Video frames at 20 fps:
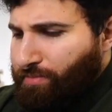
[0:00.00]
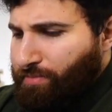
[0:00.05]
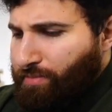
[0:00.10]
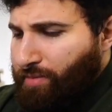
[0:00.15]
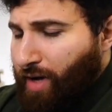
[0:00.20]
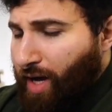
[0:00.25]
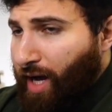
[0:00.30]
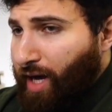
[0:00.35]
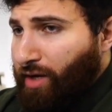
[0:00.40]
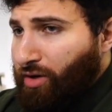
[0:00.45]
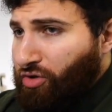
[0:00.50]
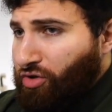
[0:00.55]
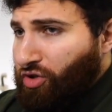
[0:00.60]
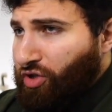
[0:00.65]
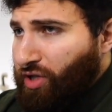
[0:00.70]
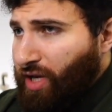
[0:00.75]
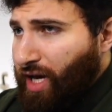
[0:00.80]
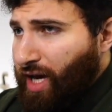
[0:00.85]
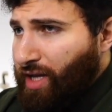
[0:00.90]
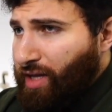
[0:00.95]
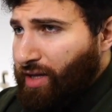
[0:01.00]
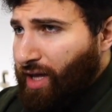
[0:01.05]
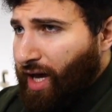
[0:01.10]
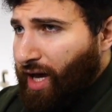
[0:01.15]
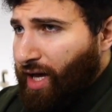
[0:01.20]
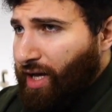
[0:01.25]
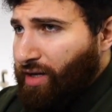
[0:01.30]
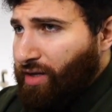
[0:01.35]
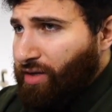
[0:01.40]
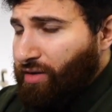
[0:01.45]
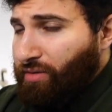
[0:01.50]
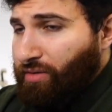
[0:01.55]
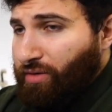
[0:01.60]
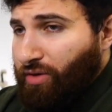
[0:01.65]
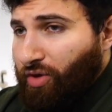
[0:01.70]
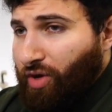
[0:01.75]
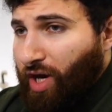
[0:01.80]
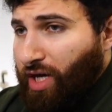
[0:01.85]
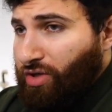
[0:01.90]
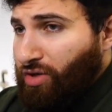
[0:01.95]
I understand that
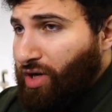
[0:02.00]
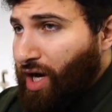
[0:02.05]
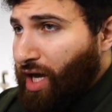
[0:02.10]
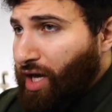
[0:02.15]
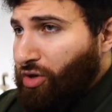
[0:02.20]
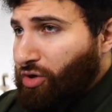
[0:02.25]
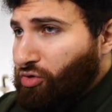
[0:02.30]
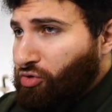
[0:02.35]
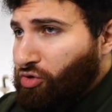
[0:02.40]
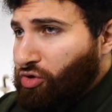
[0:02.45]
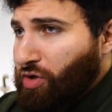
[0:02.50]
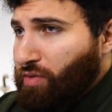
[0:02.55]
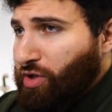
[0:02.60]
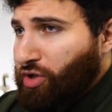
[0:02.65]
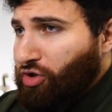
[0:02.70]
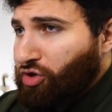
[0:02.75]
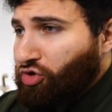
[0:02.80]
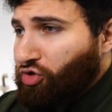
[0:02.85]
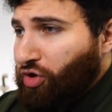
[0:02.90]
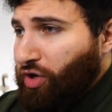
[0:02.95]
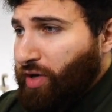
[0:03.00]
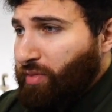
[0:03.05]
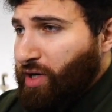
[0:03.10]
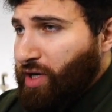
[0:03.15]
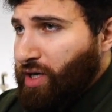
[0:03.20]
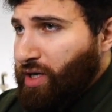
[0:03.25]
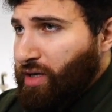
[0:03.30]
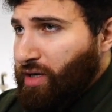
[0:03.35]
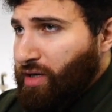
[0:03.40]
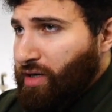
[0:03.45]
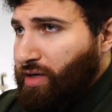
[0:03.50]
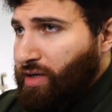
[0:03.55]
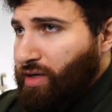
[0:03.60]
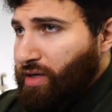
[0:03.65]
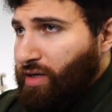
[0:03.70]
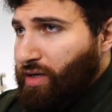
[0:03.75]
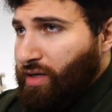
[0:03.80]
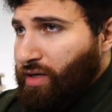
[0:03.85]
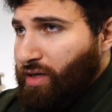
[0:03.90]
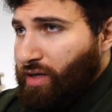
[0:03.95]
you guys are not used to me streaming
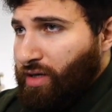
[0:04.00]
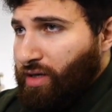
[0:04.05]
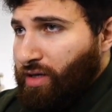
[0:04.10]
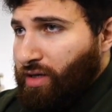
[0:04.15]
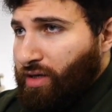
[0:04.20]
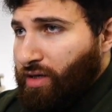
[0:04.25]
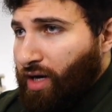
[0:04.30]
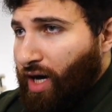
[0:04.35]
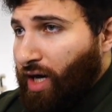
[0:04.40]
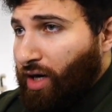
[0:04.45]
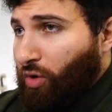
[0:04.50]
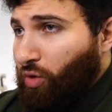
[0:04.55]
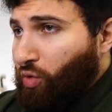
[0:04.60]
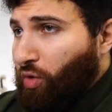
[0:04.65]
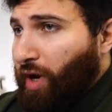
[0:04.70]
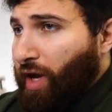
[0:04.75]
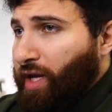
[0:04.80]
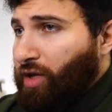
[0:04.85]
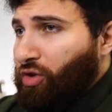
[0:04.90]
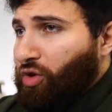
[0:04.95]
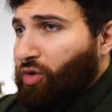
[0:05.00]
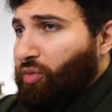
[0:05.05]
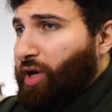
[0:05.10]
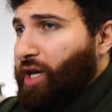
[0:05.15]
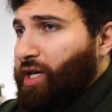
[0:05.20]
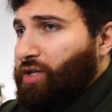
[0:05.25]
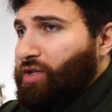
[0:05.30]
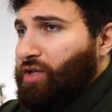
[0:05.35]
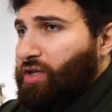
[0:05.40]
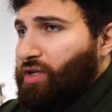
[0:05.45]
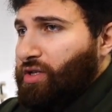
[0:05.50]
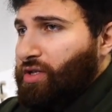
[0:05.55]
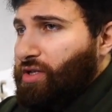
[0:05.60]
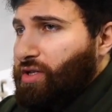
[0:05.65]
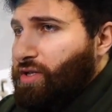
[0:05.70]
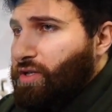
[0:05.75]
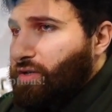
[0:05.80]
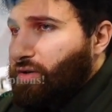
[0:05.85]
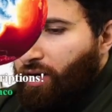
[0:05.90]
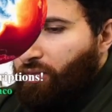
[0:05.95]
on a regular
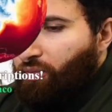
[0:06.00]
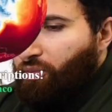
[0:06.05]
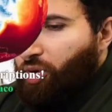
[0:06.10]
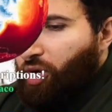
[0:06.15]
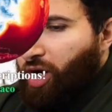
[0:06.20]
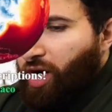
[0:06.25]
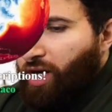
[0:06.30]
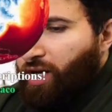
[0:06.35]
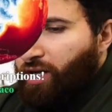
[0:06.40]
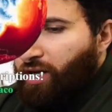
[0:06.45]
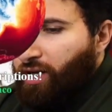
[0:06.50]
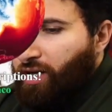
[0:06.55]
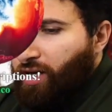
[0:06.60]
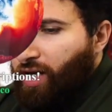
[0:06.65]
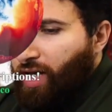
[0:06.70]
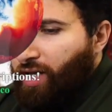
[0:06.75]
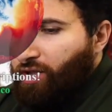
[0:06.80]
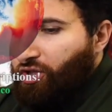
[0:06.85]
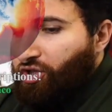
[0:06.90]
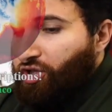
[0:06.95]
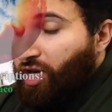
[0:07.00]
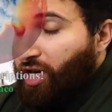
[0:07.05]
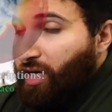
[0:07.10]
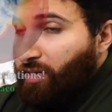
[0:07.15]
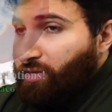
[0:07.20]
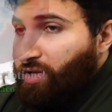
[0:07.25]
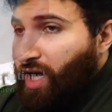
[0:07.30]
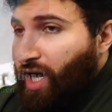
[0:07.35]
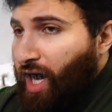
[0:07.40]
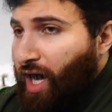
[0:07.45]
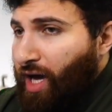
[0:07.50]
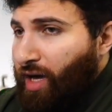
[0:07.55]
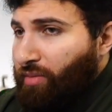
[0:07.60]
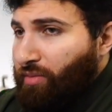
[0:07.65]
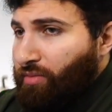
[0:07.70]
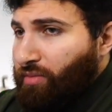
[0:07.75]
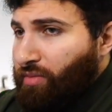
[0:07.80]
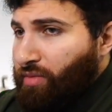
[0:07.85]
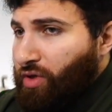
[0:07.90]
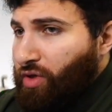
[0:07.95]
basis. But at the same
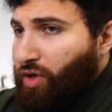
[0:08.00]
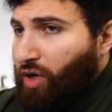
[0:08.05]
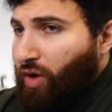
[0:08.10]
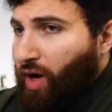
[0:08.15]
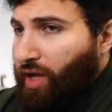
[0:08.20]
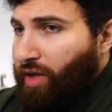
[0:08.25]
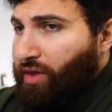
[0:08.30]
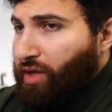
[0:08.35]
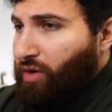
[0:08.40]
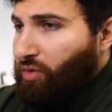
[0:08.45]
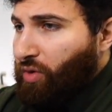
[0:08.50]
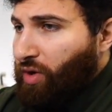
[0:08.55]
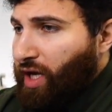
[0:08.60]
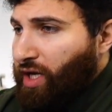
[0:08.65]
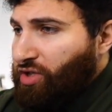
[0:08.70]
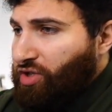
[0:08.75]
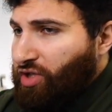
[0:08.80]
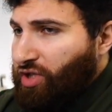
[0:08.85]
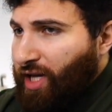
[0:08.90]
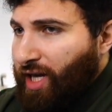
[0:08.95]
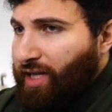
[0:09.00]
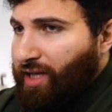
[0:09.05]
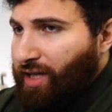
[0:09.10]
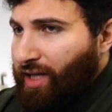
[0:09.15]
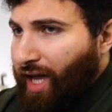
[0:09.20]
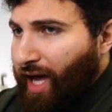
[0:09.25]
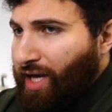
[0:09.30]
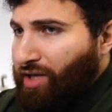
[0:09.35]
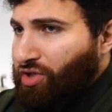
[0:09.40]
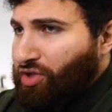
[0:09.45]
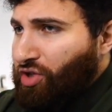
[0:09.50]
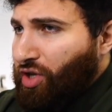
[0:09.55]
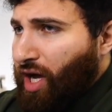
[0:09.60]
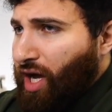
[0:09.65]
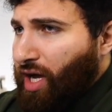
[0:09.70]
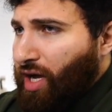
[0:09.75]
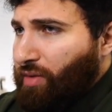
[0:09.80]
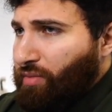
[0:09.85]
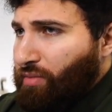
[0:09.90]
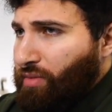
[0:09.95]
time, I think what I said last
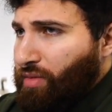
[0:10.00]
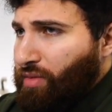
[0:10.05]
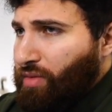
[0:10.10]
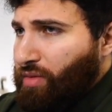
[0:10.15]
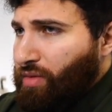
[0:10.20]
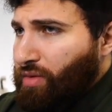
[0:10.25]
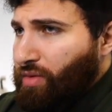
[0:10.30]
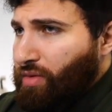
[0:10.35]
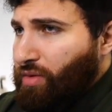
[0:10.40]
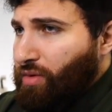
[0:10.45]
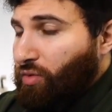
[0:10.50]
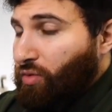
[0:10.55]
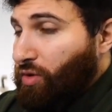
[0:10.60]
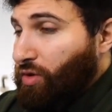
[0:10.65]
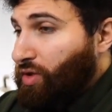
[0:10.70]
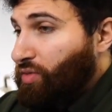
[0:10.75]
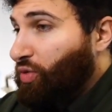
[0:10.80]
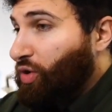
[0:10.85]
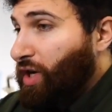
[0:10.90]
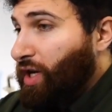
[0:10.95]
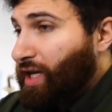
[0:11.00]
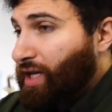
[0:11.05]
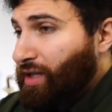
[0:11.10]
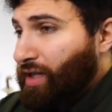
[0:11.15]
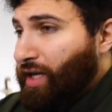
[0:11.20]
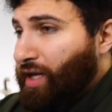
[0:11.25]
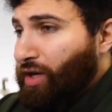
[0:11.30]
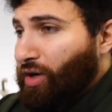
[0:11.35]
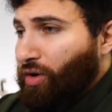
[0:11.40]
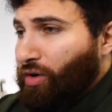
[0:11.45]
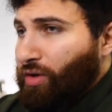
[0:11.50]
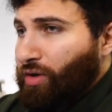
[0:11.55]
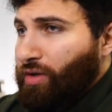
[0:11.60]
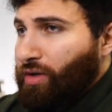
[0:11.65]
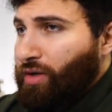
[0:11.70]
time was pretty clear